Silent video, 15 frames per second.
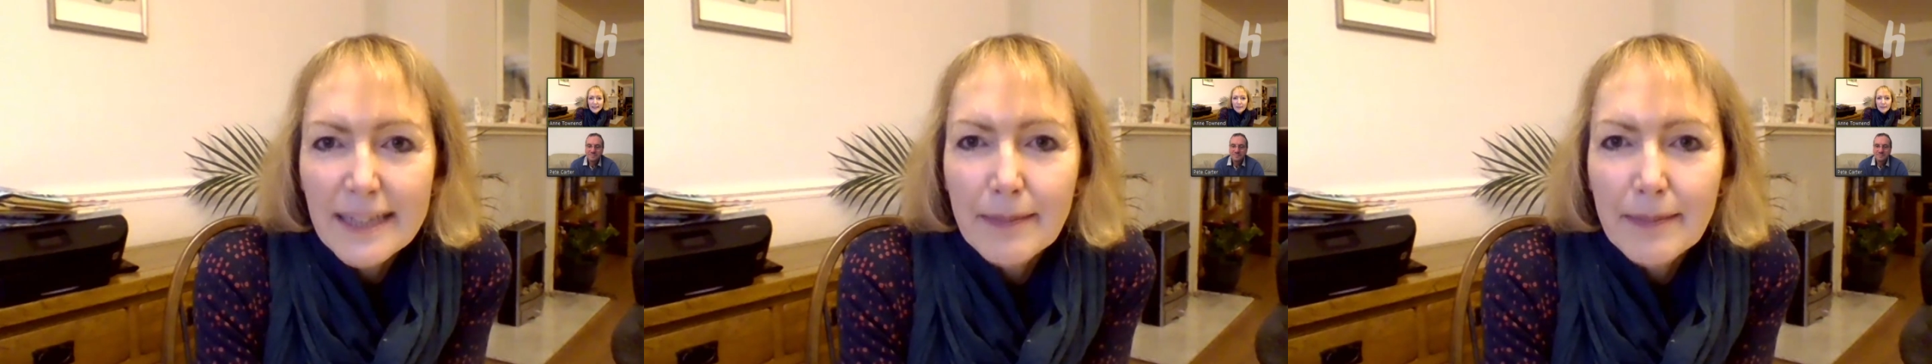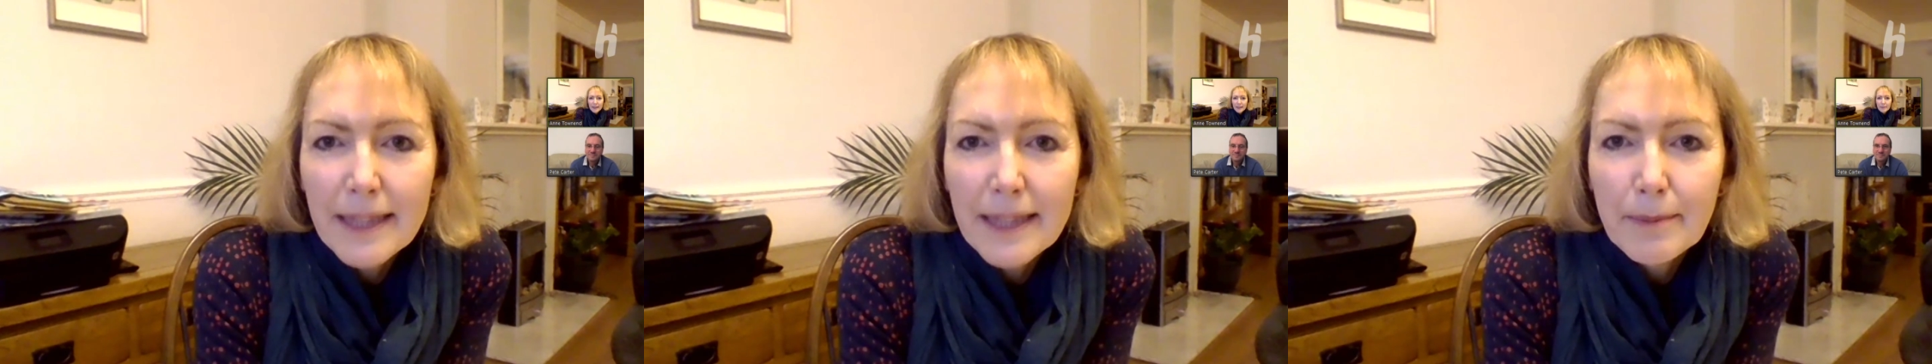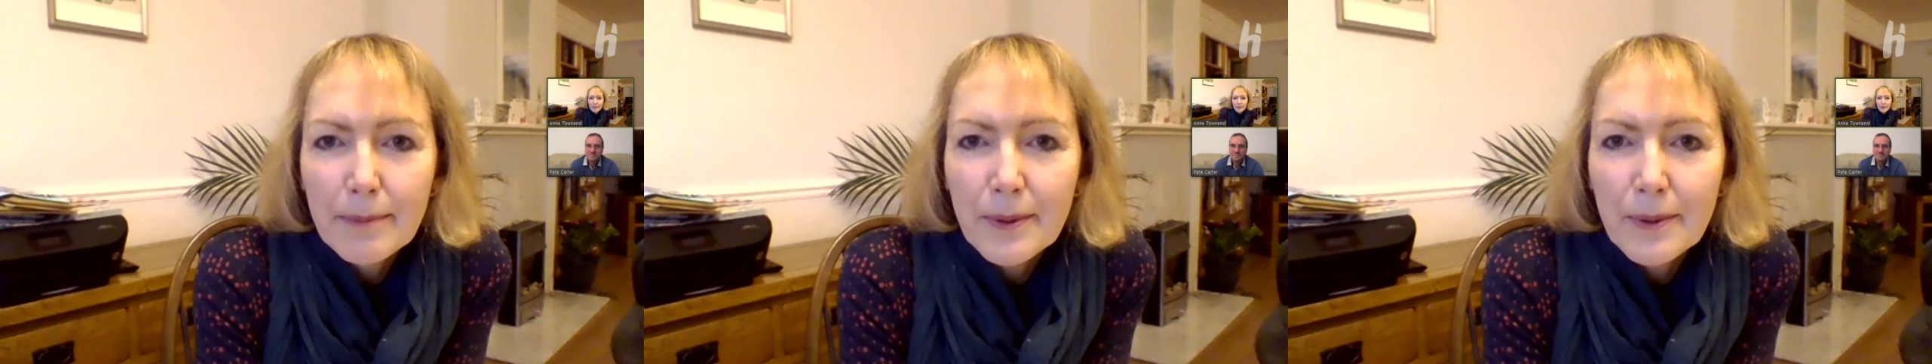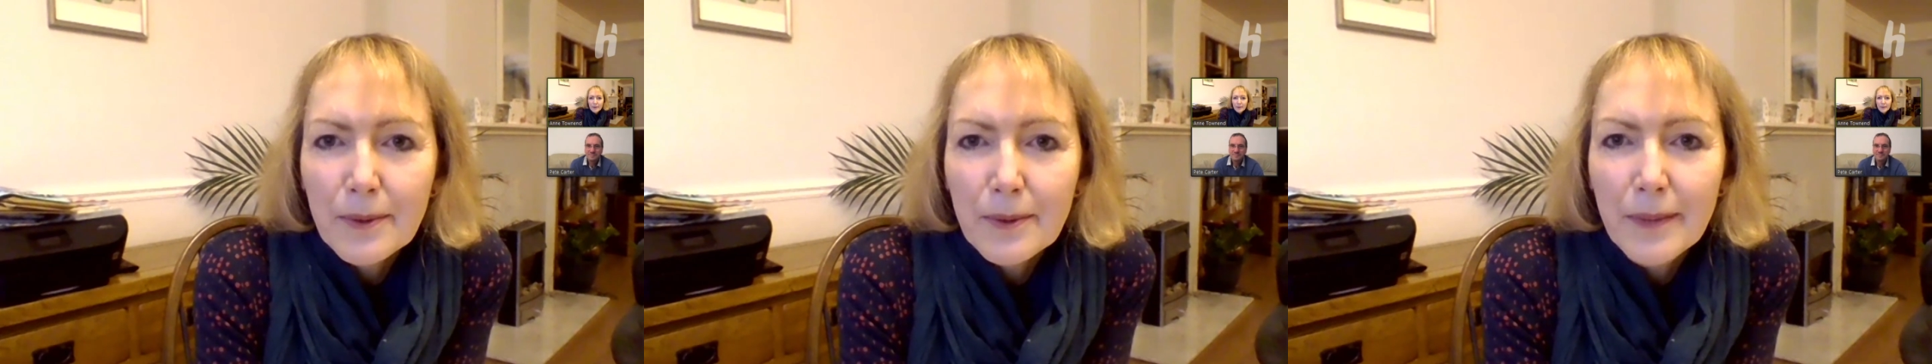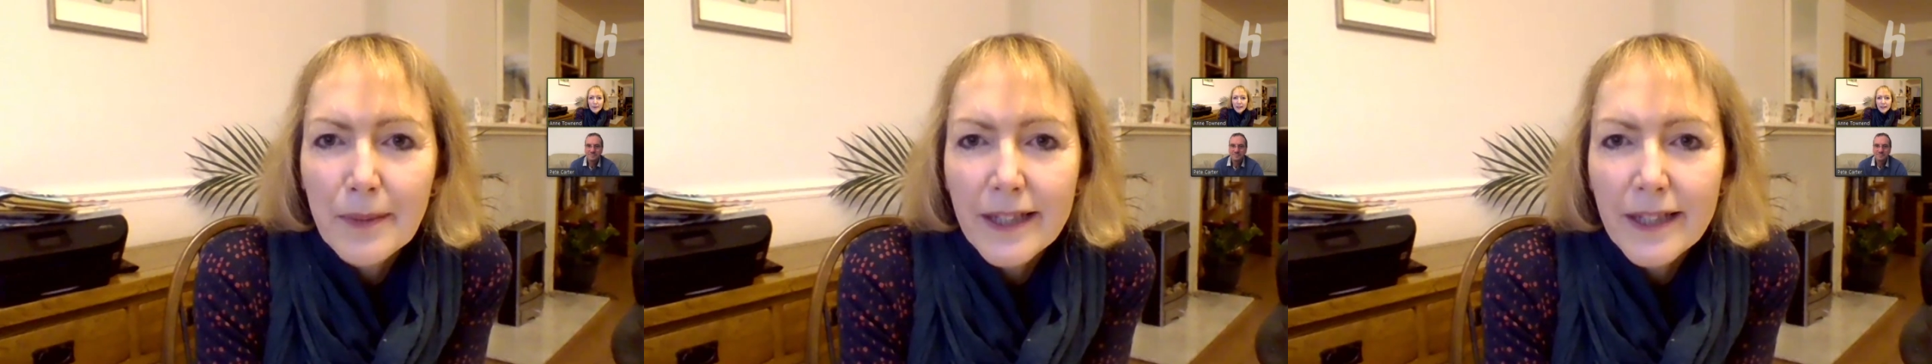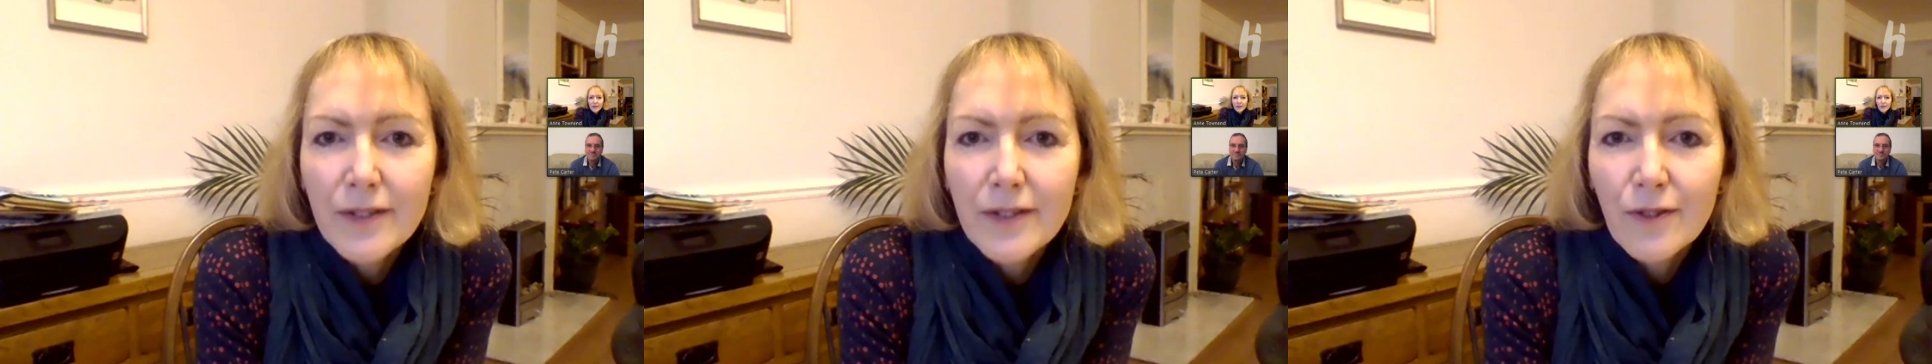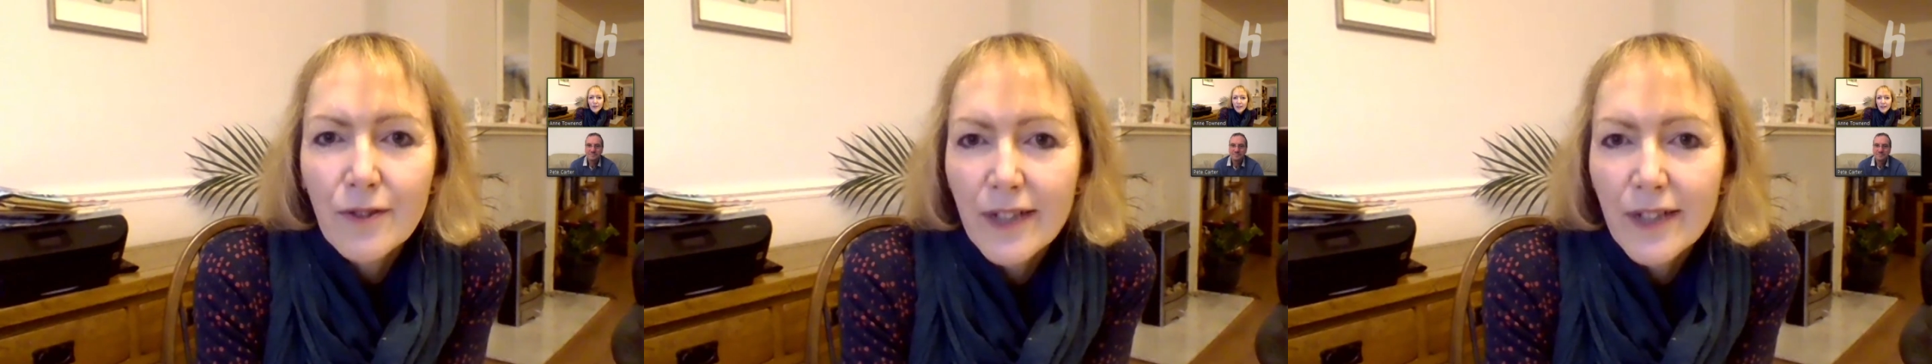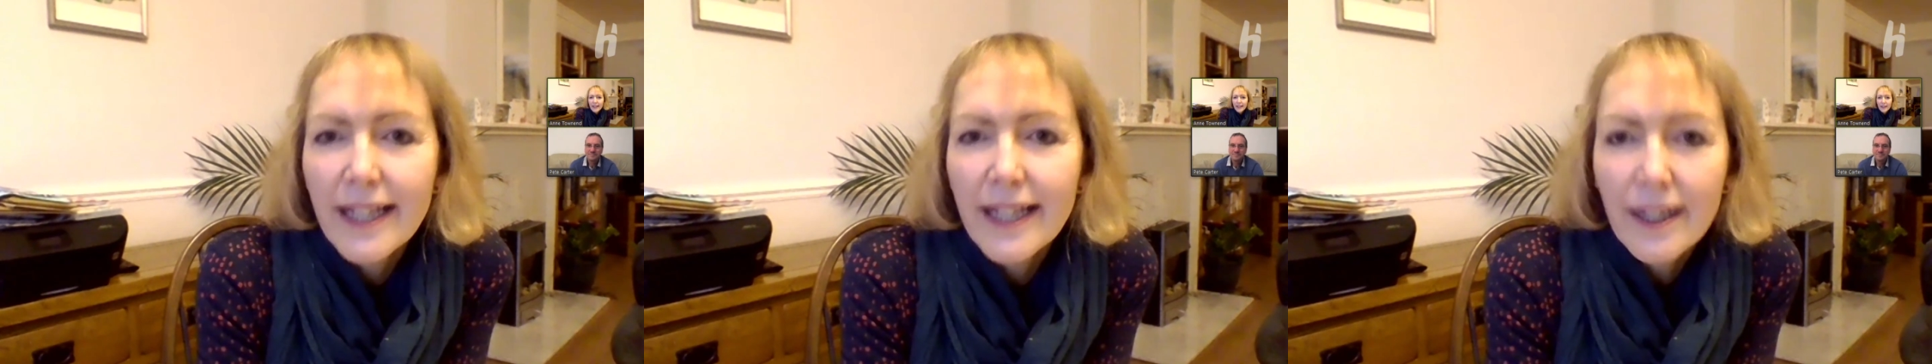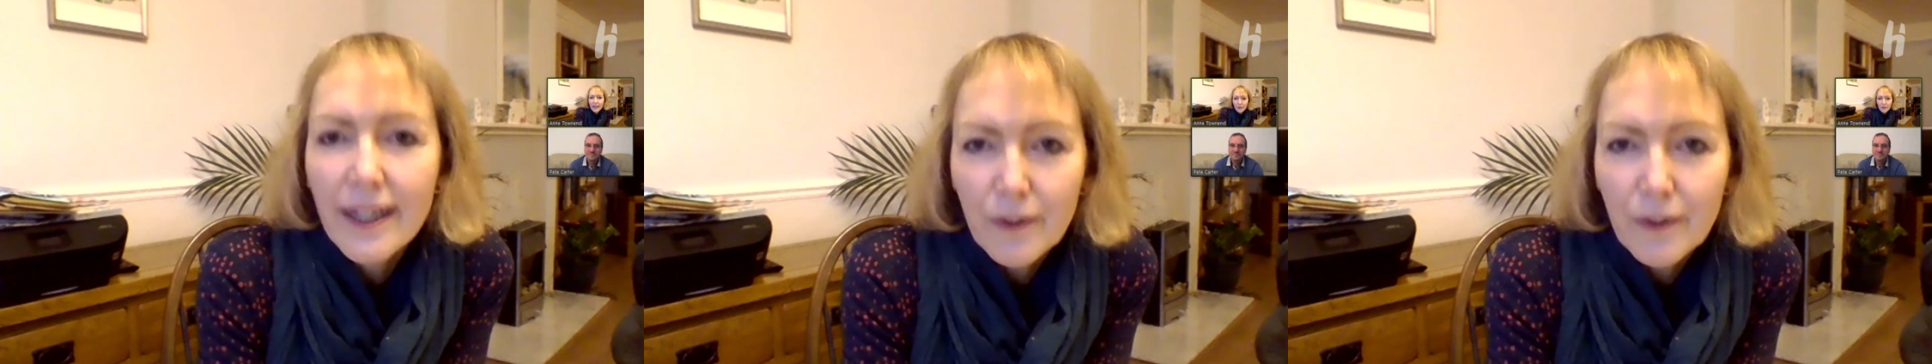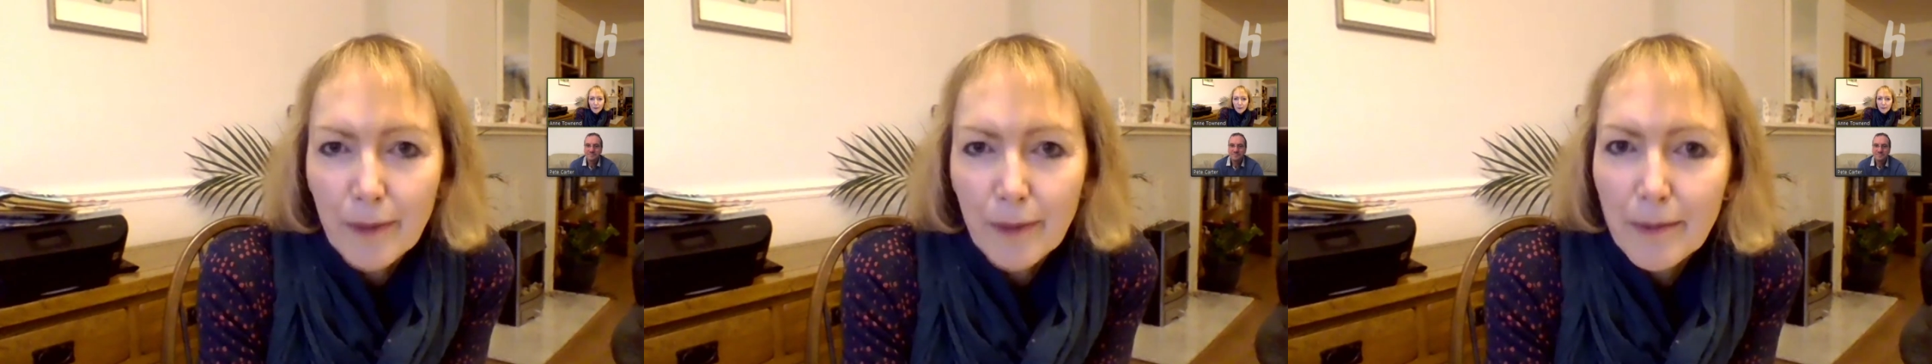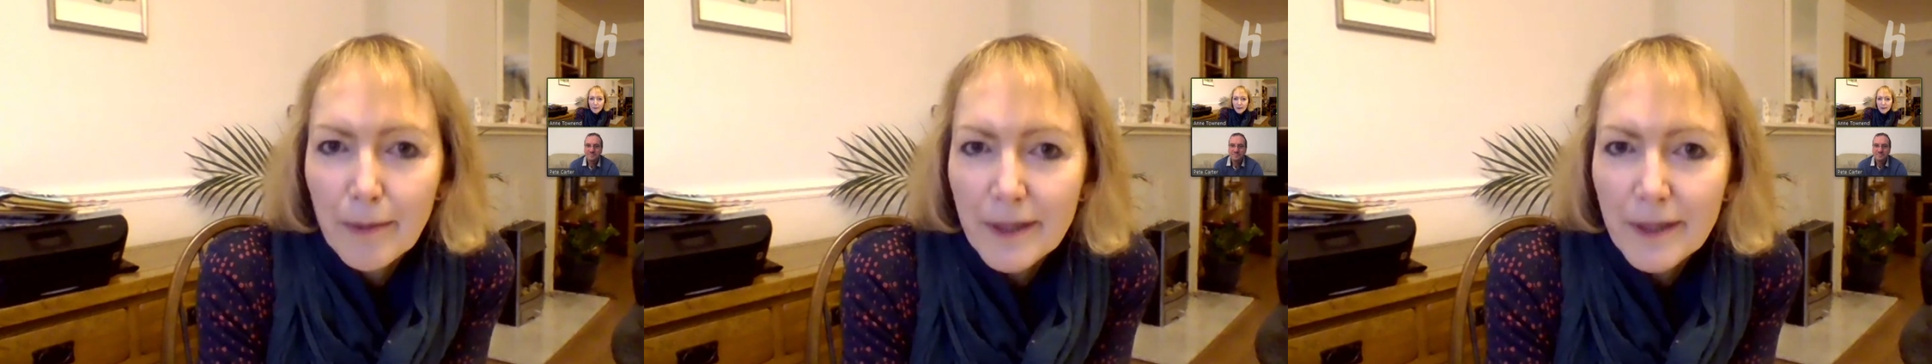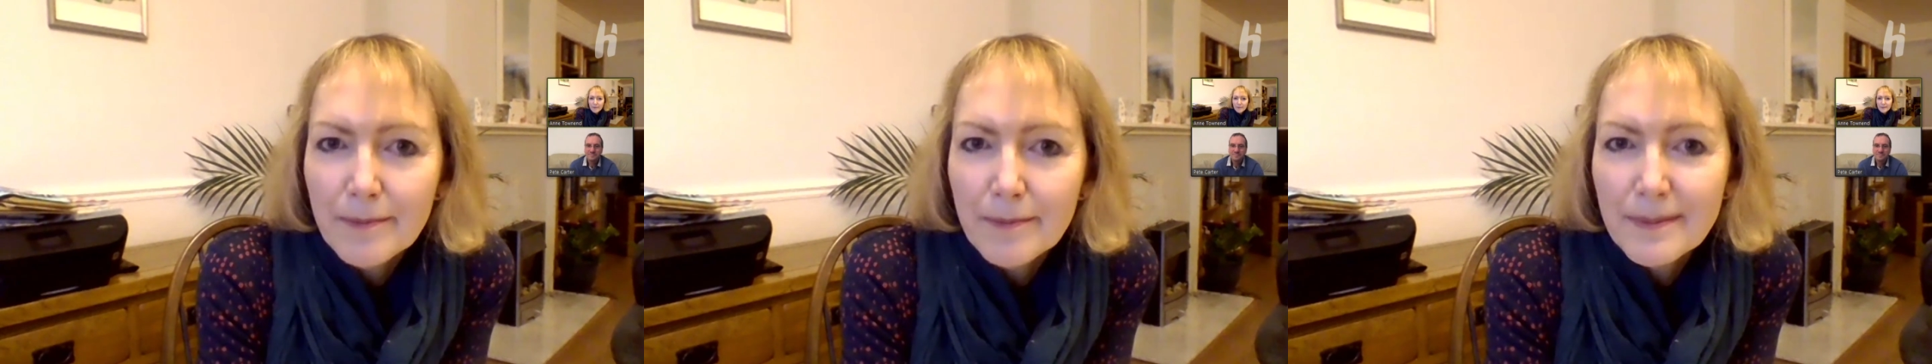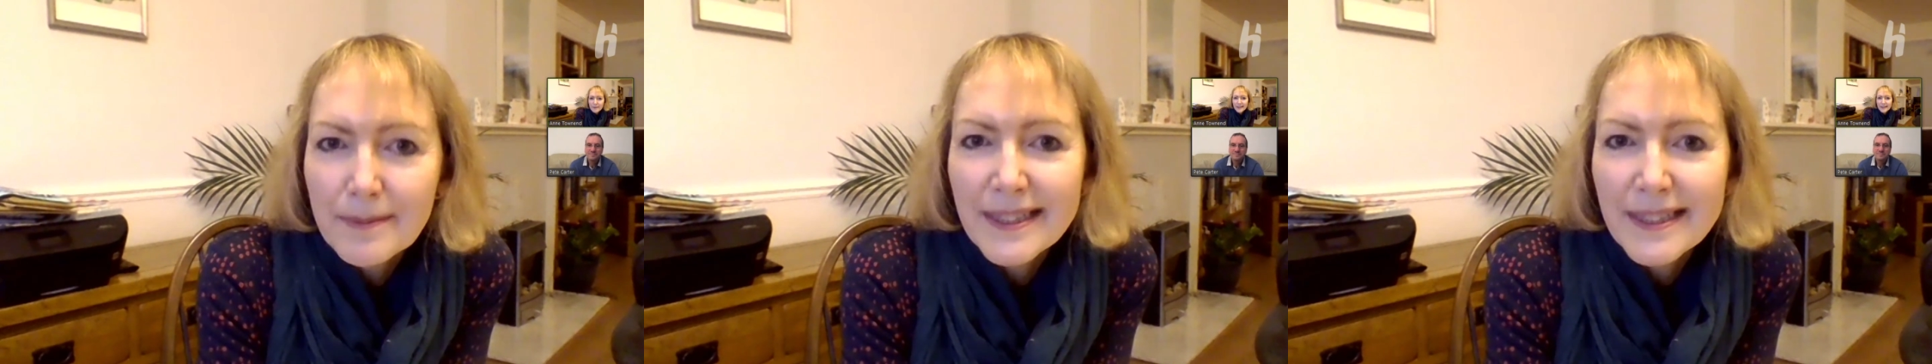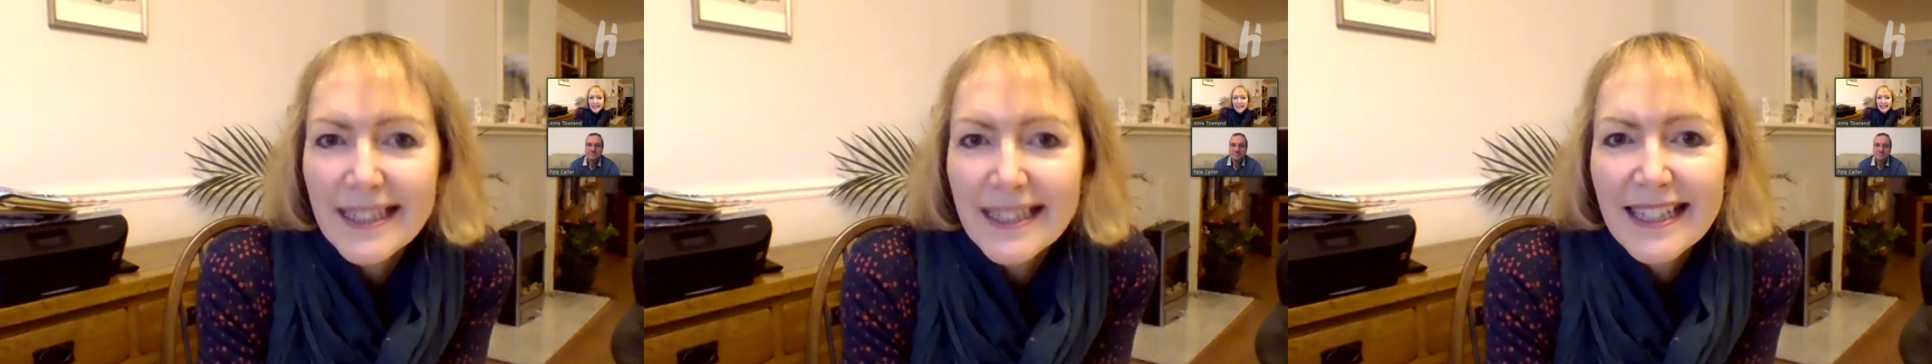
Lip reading: people with chronic health problems,